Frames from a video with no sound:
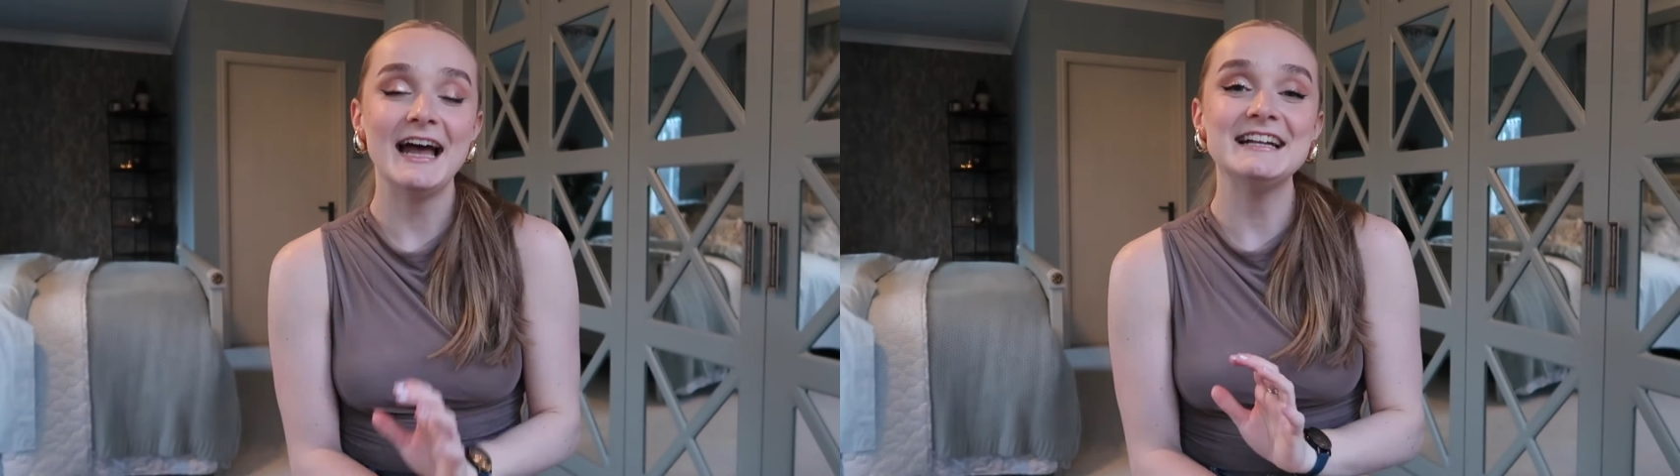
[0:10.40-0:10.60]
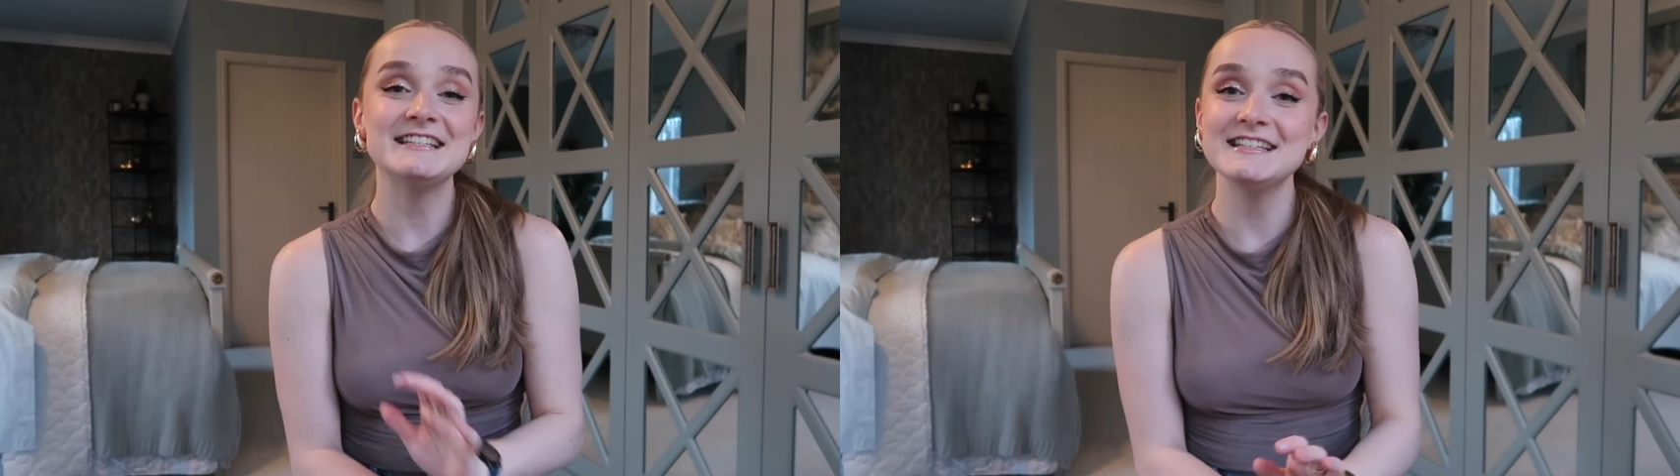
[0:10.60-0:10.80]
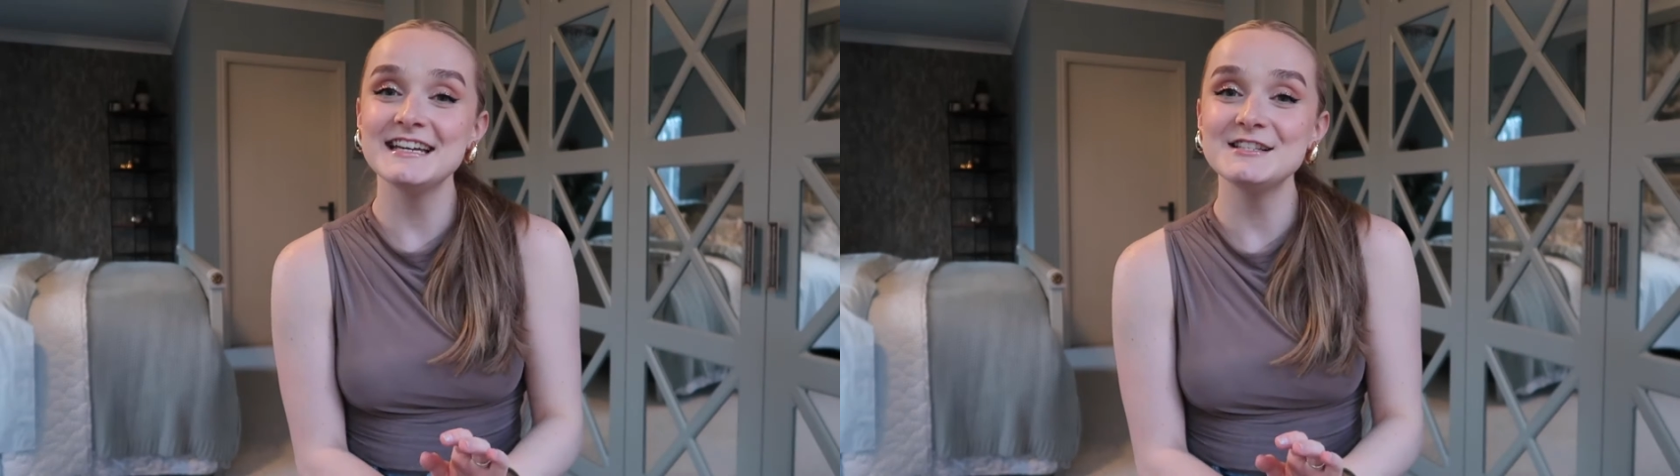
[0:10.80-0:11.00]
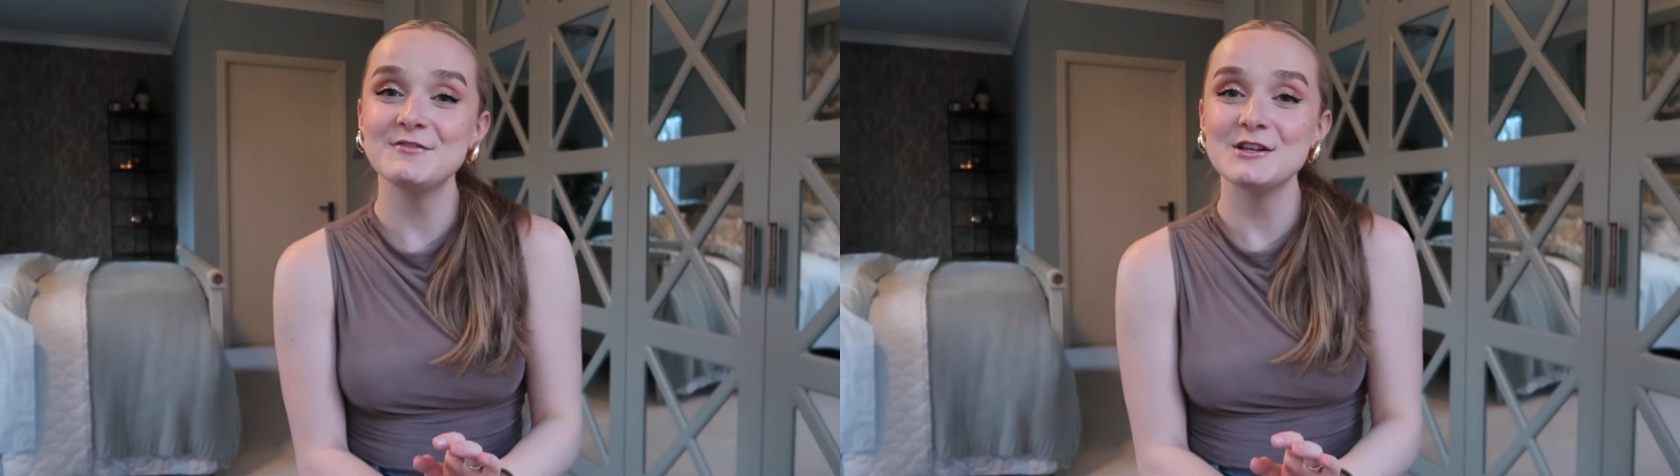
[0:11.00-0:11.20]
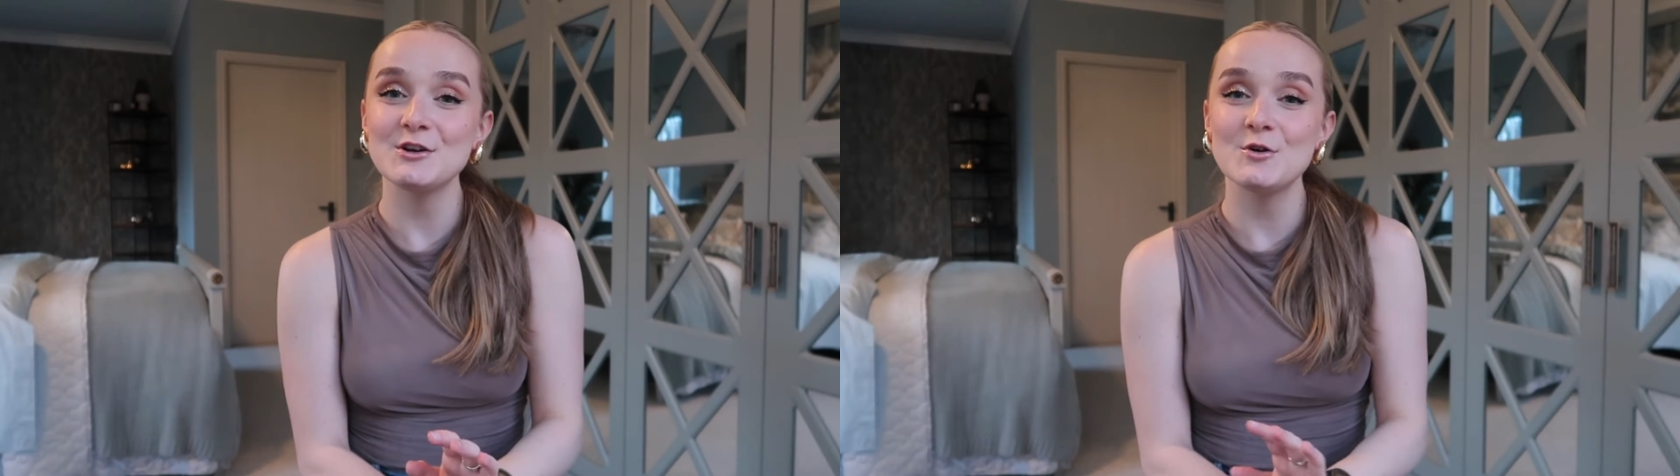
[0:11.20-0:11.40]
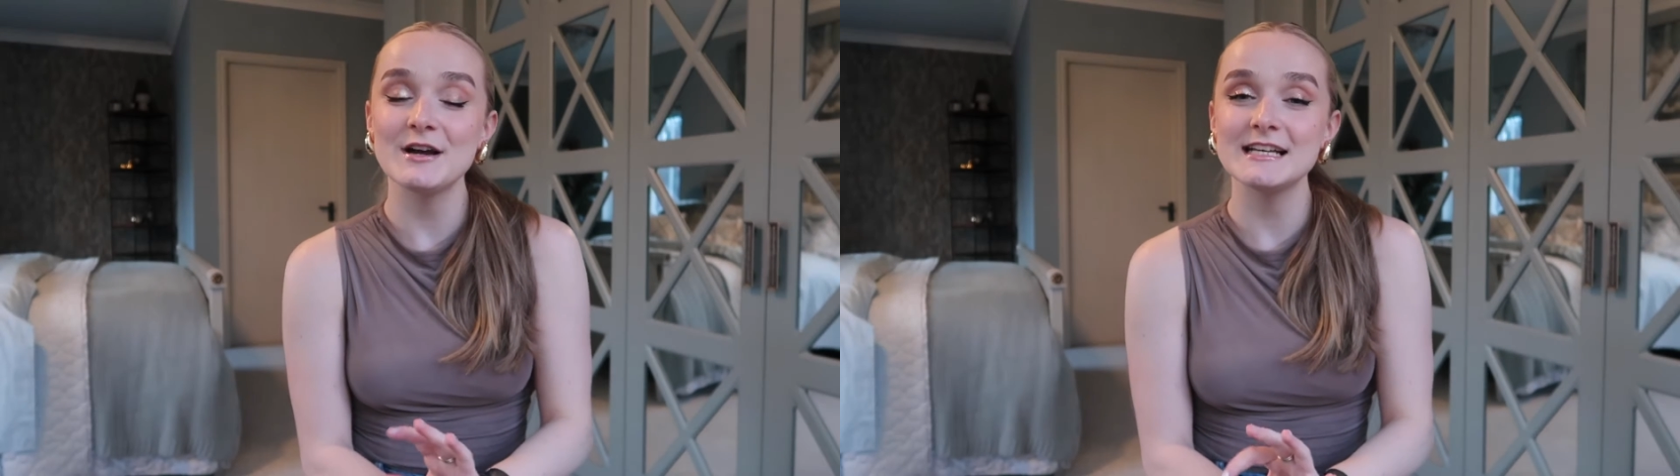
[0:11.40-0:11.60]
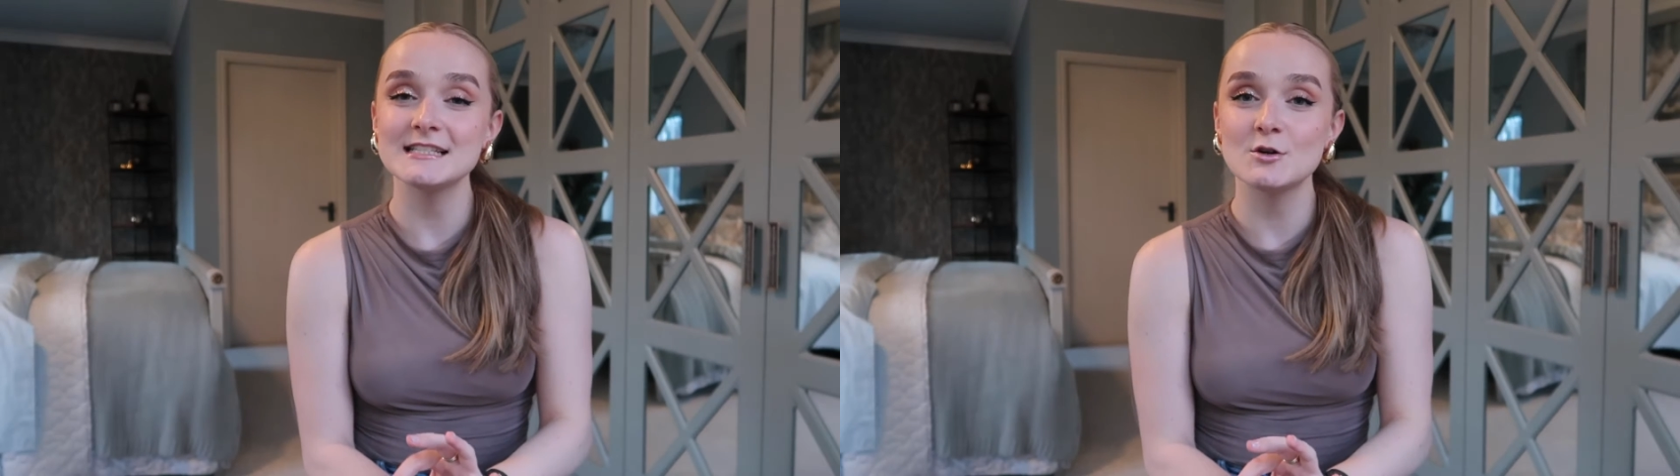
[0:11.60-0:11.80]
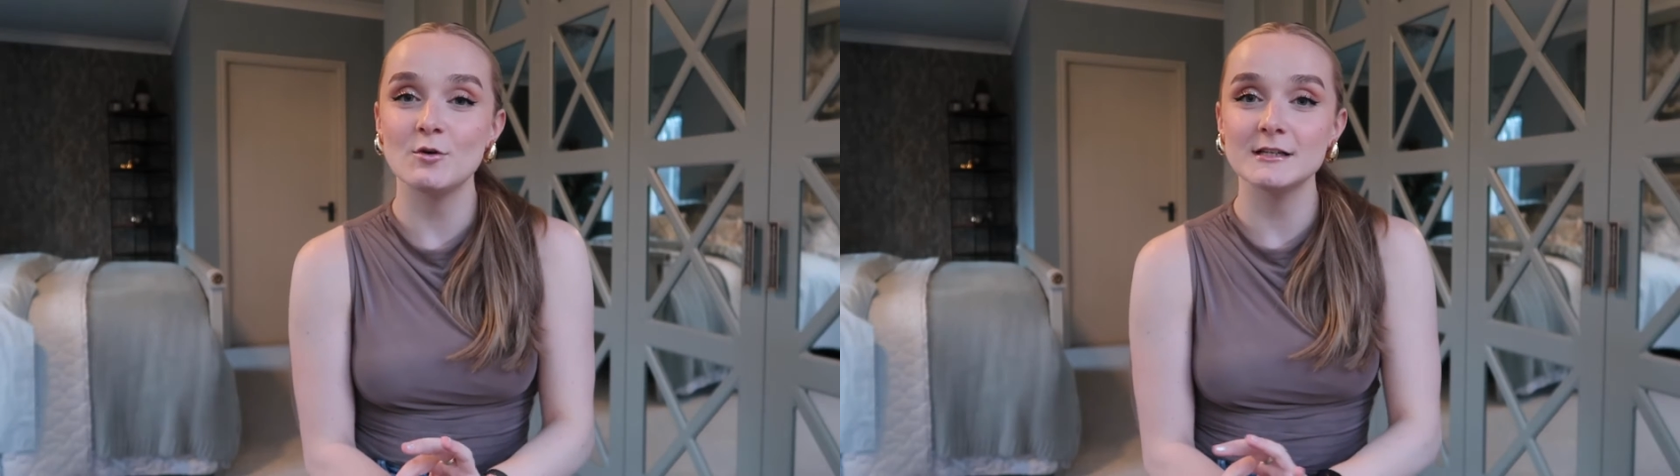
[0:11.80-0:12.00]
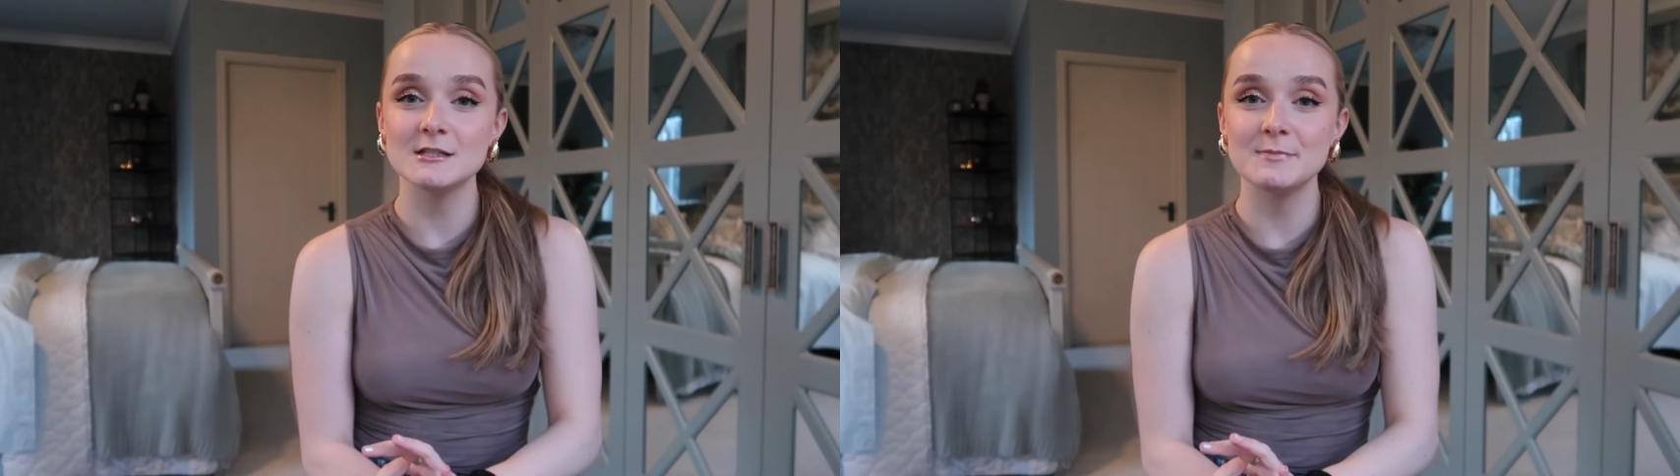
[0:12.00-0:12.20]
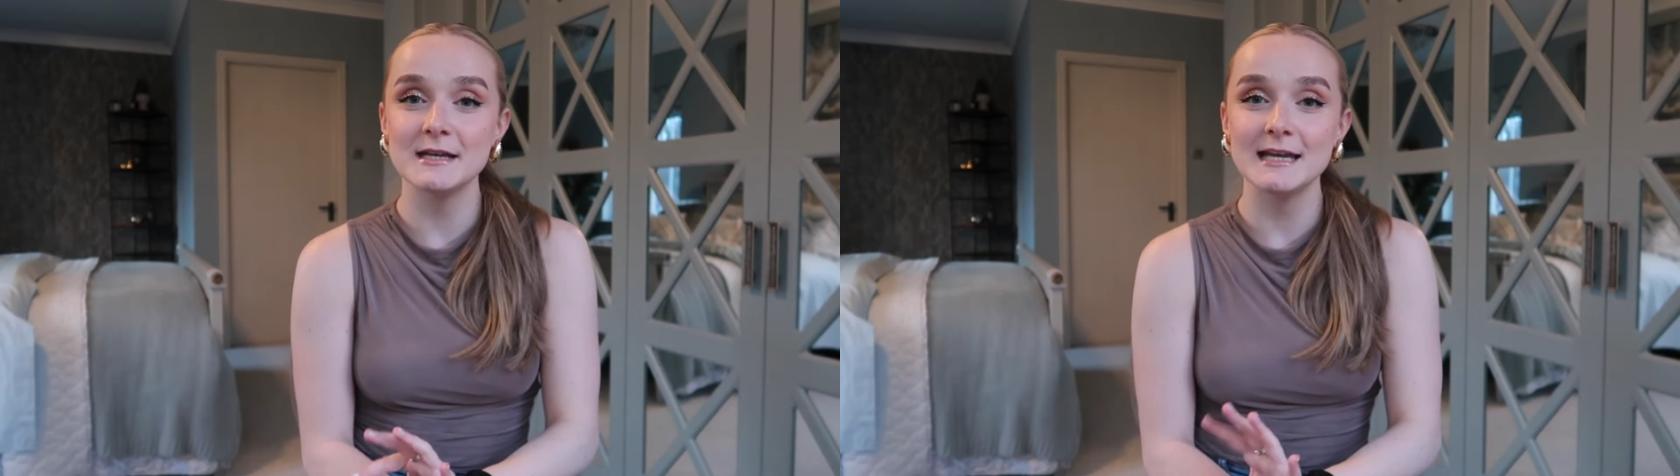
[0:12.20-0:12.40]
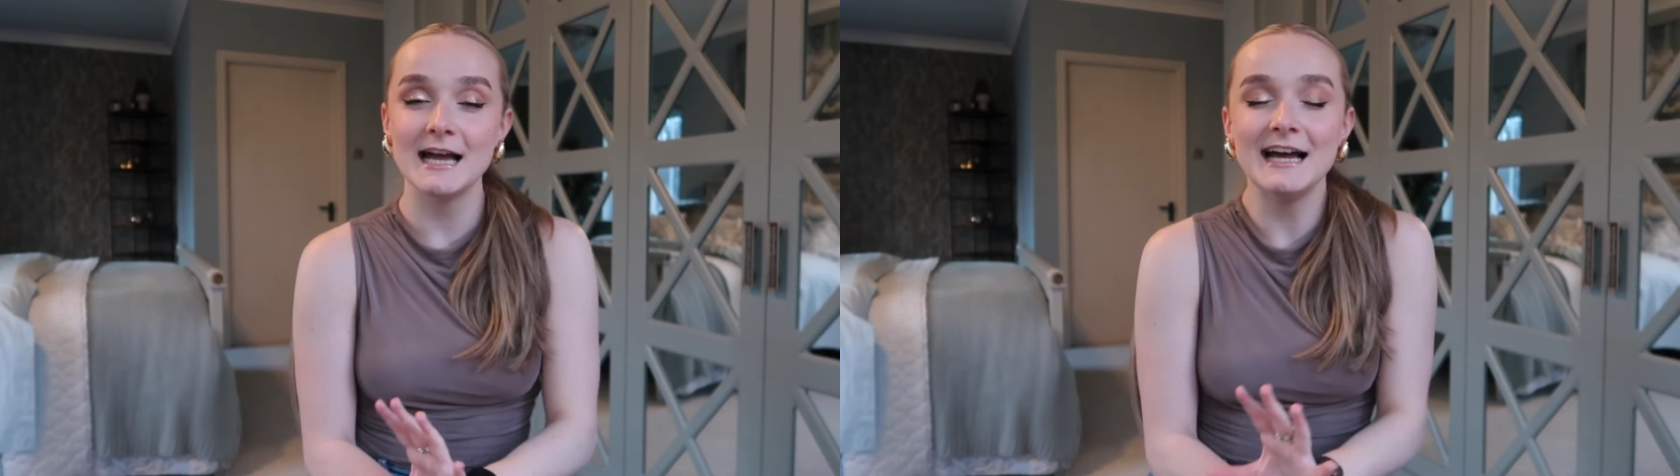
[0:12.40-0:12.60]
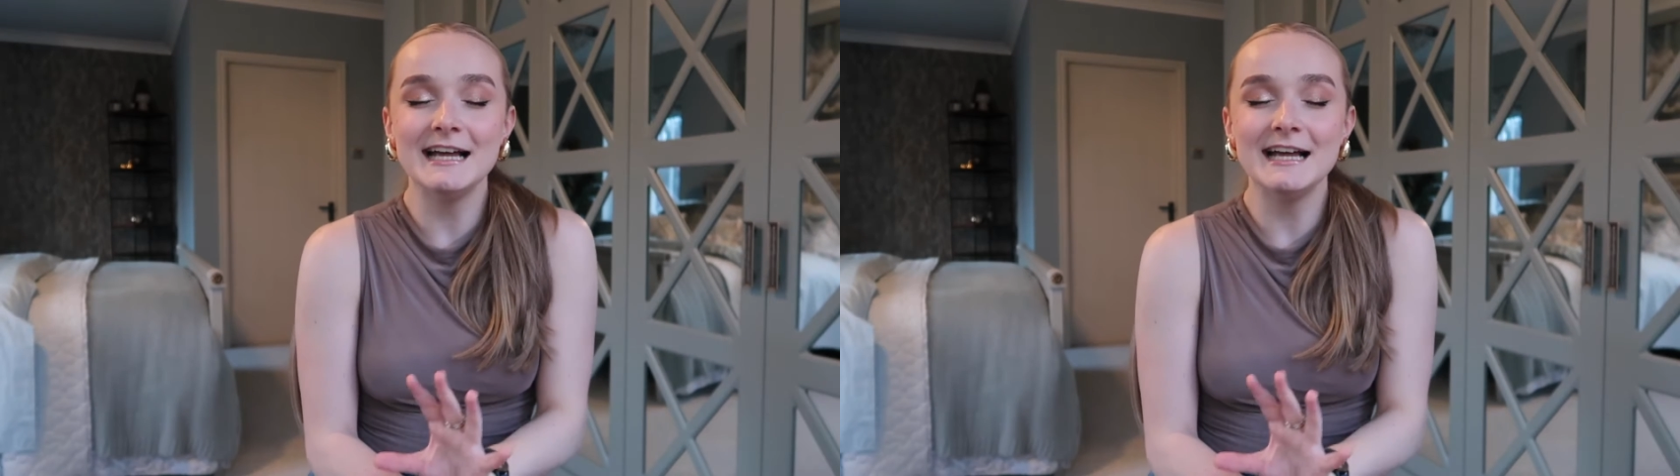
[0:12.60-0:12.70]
And today's video is going to be